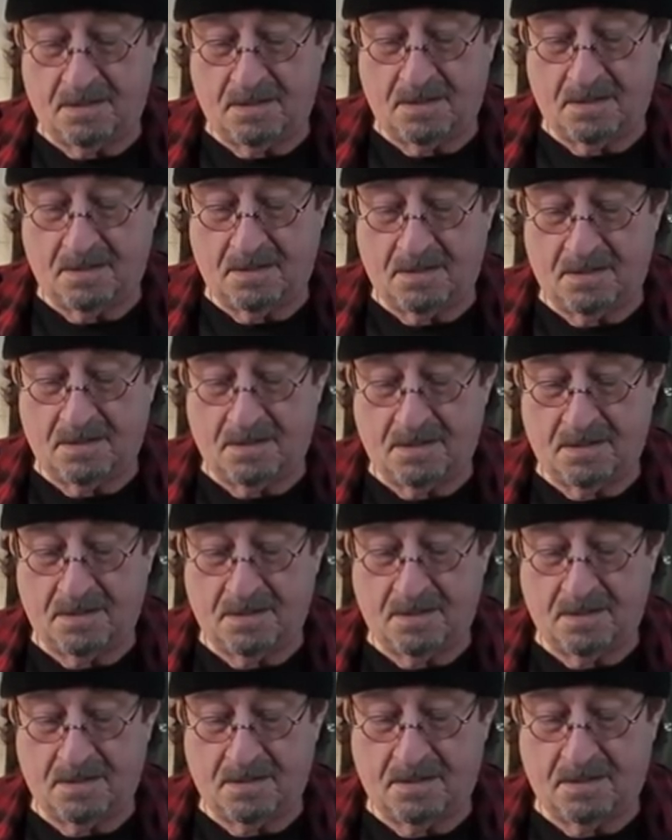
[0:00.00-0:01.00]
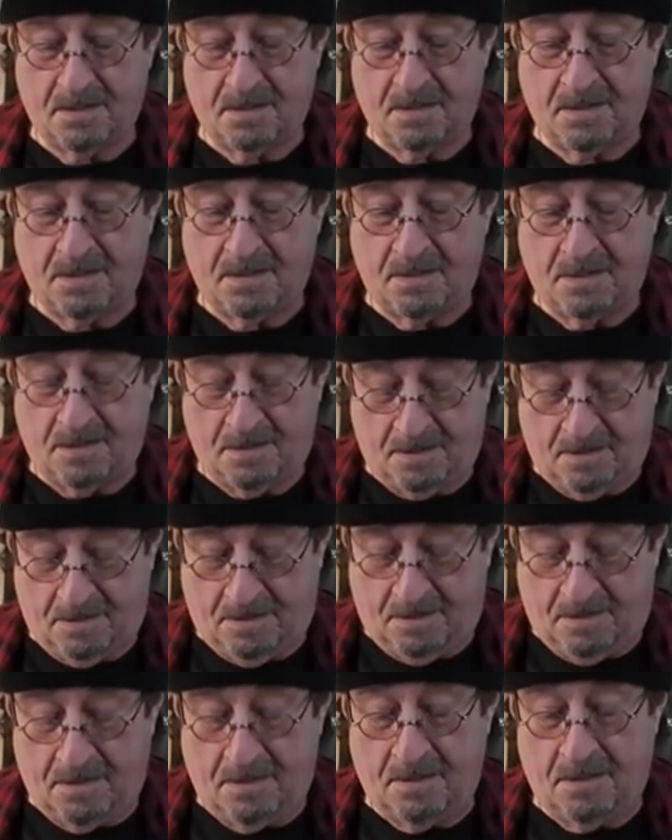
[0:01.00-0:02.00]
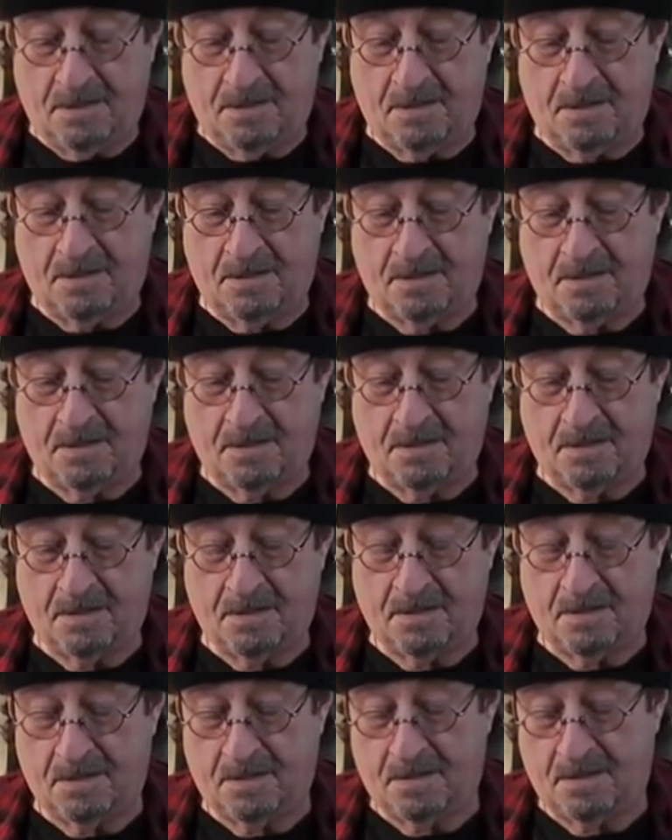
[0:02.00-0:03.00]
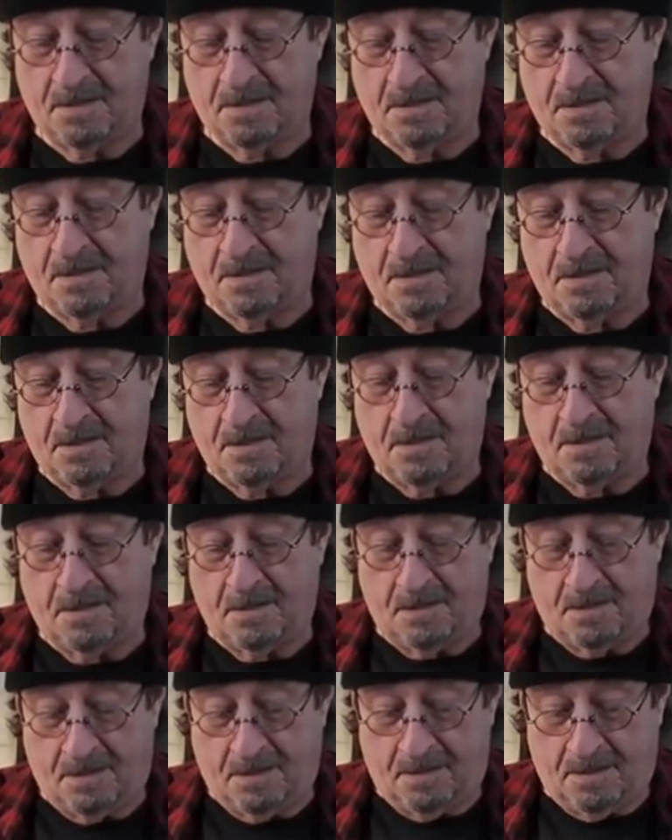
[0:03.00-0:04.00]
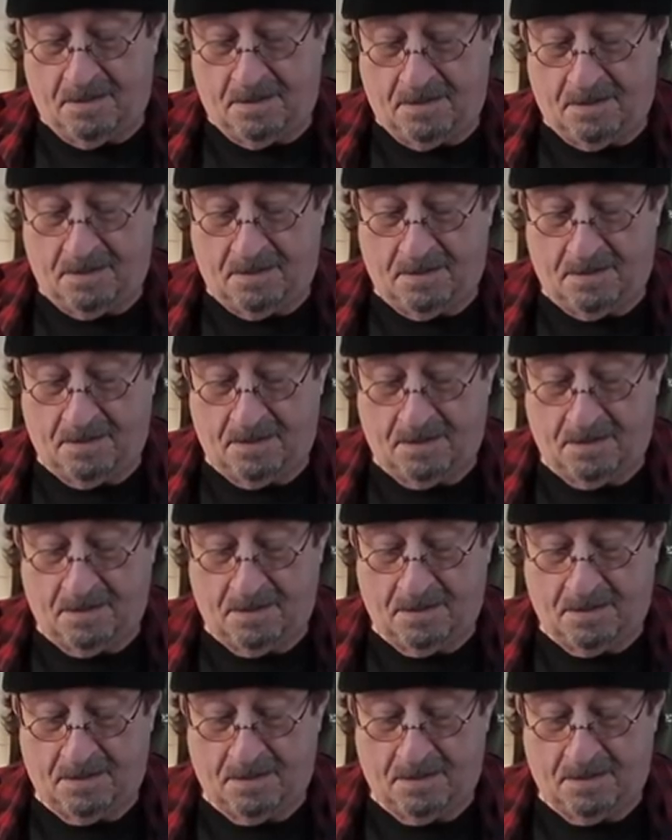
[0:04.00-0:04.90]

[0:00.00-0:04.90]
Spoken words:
[no speech]